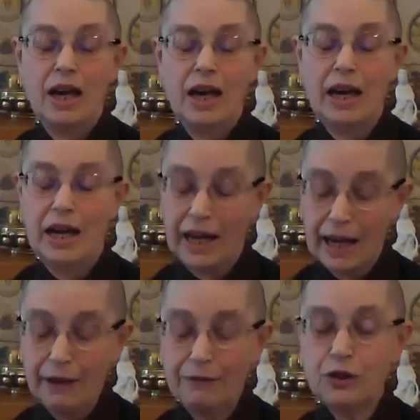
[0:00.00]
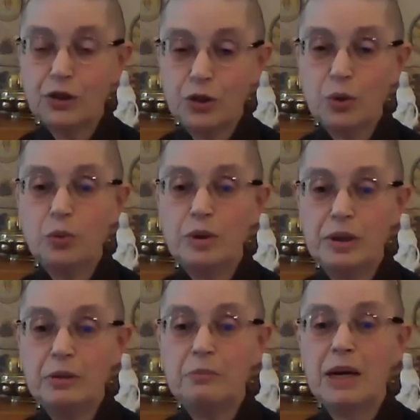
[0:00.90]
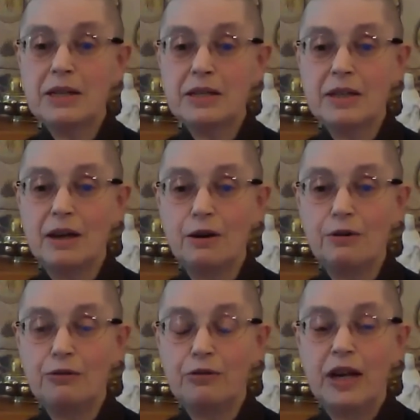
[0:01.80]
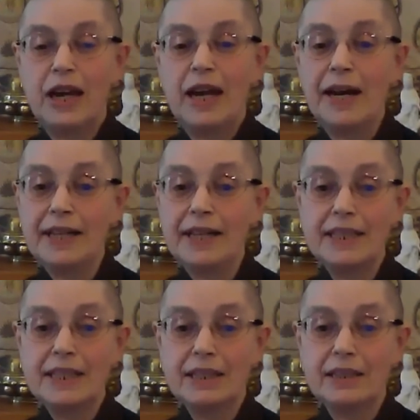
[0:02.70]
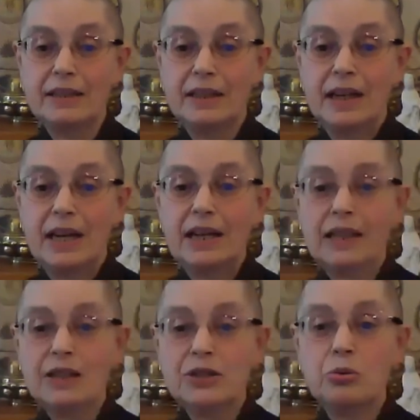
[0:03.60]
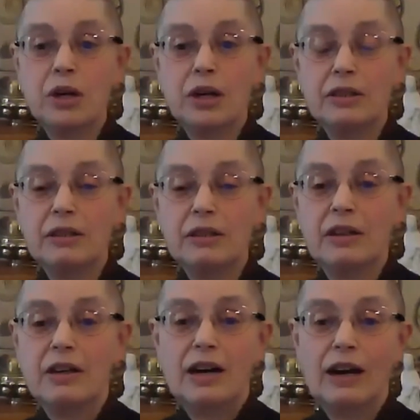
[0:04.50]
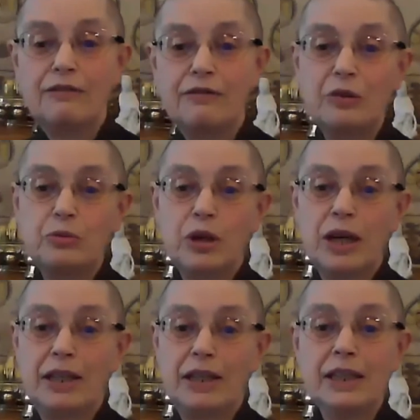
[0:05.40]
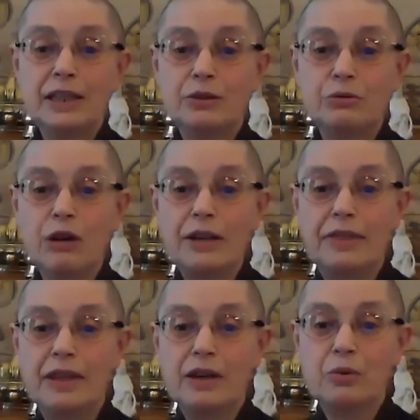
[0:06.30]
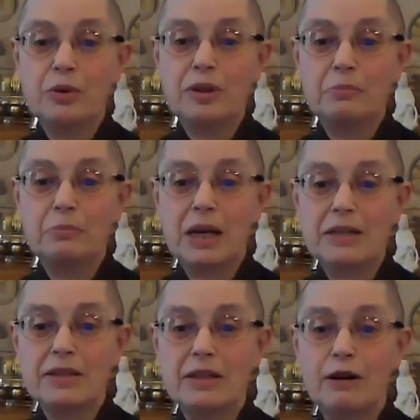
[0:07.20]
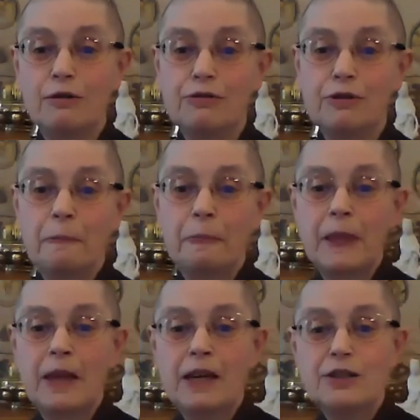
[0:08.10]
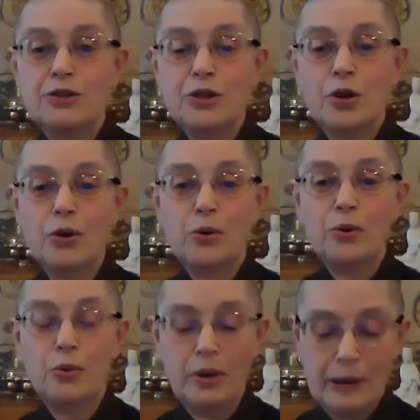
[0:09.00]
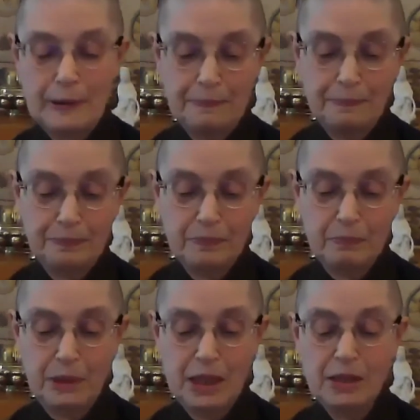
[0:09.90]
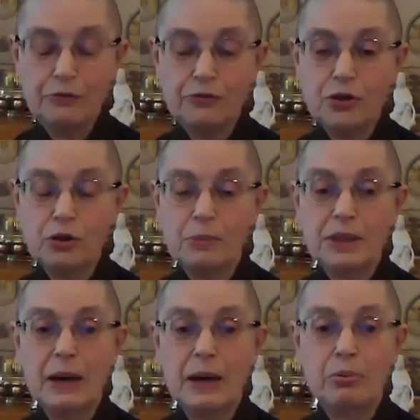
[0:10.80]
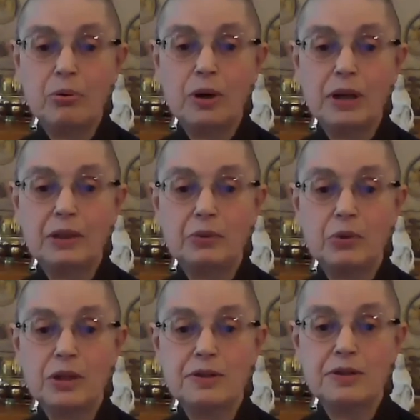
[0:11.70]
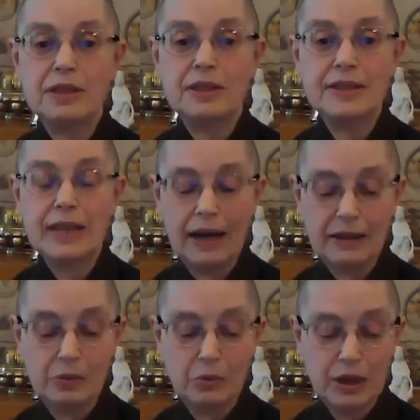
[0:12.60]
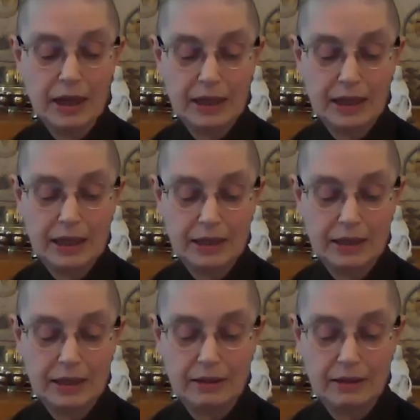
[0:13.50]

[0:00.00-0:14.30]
I have to look within myself." And I did. And guess what? I found what I needed right there within myself. So being firm at that point was exactly what I needed.